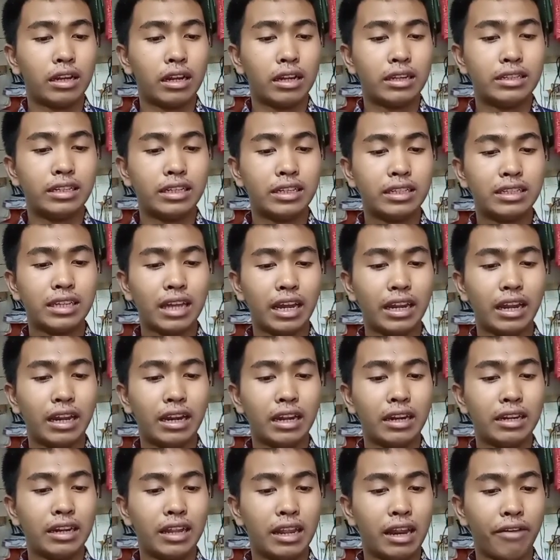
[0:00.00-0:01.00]

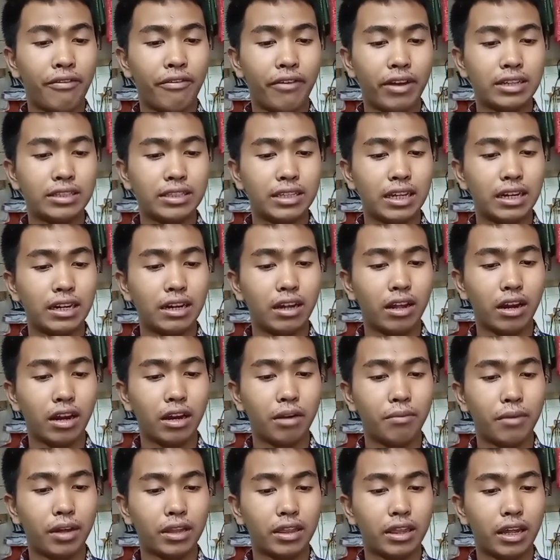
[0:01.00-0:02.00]
Revising
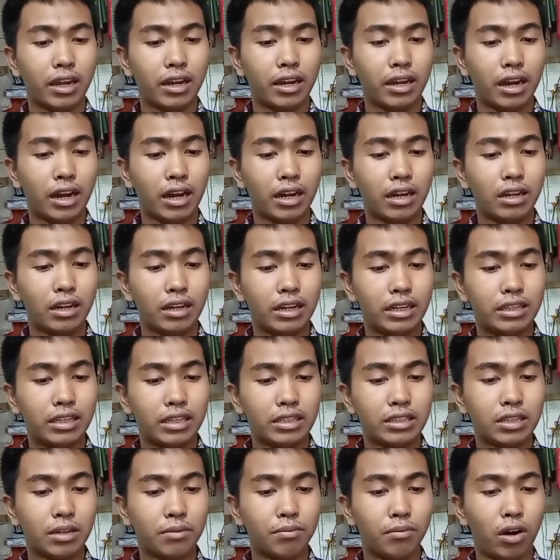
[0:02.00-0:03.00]
learning material, it
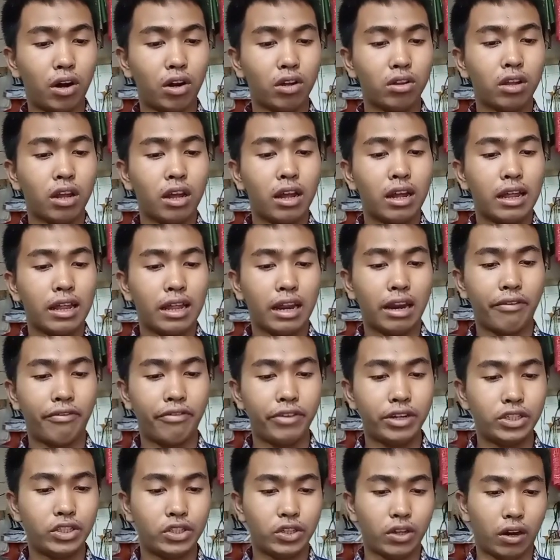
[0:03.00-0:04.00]
is about
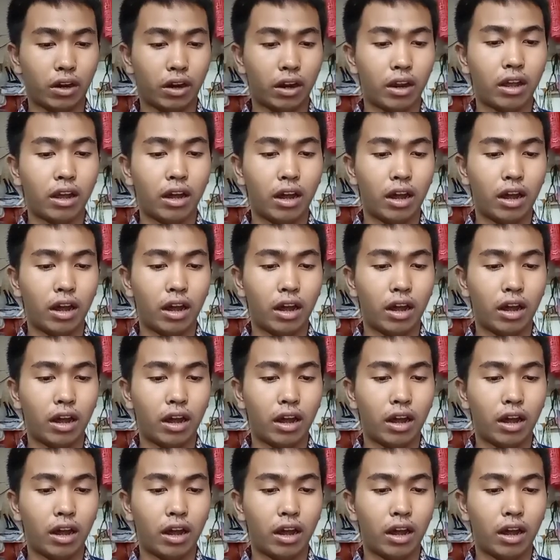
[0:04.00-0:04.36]
revision.